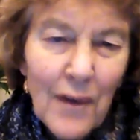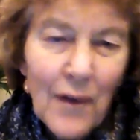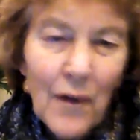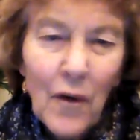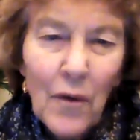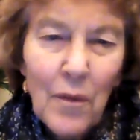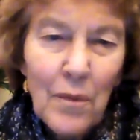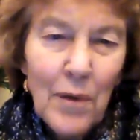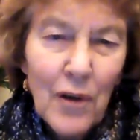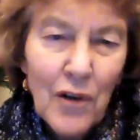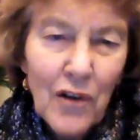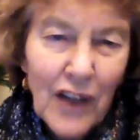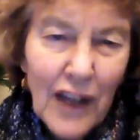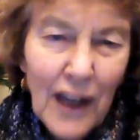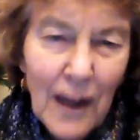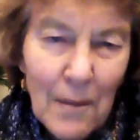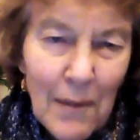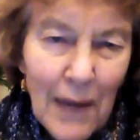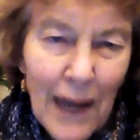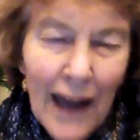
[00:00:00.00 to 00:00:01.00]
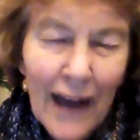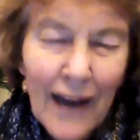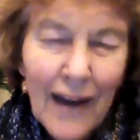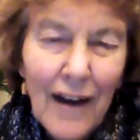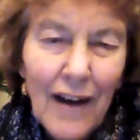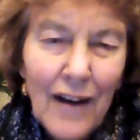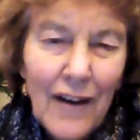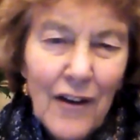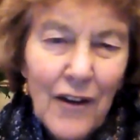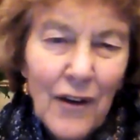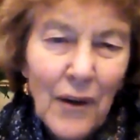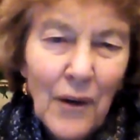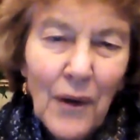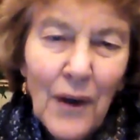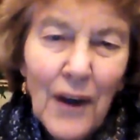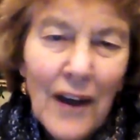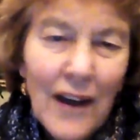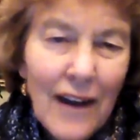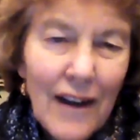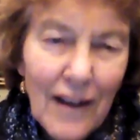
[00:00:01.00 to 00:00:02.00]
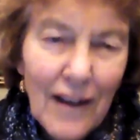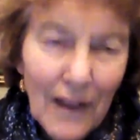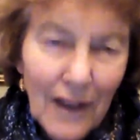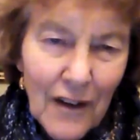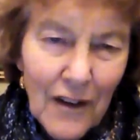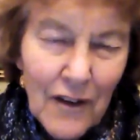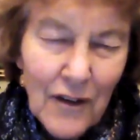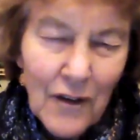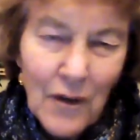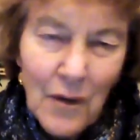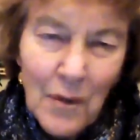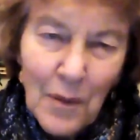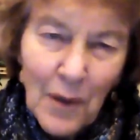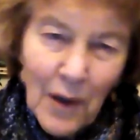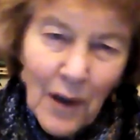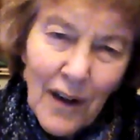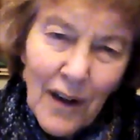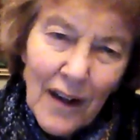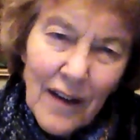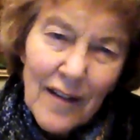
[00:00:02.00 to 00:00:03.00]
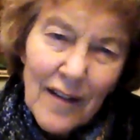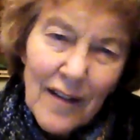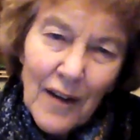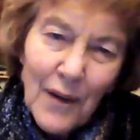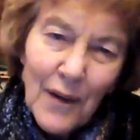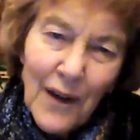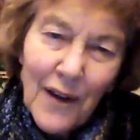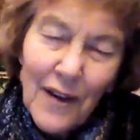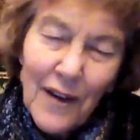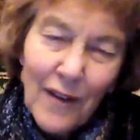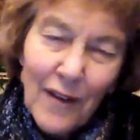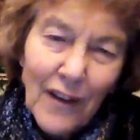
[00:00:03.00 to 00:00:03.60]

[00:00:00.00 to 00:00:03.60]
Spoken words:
sort of pushing it back onto the consumer and so on,